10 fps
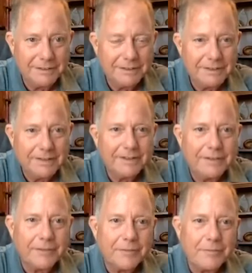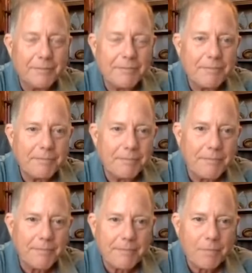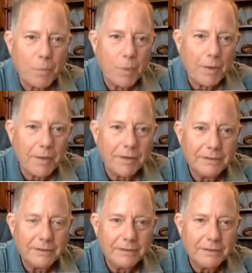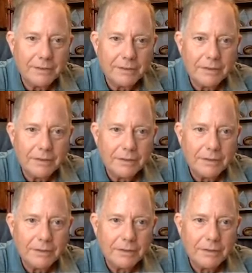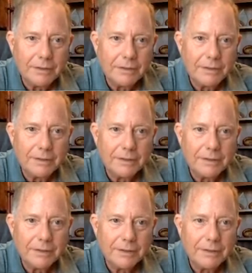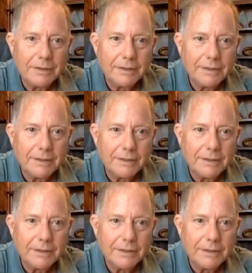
No words are spoken by the person on screen.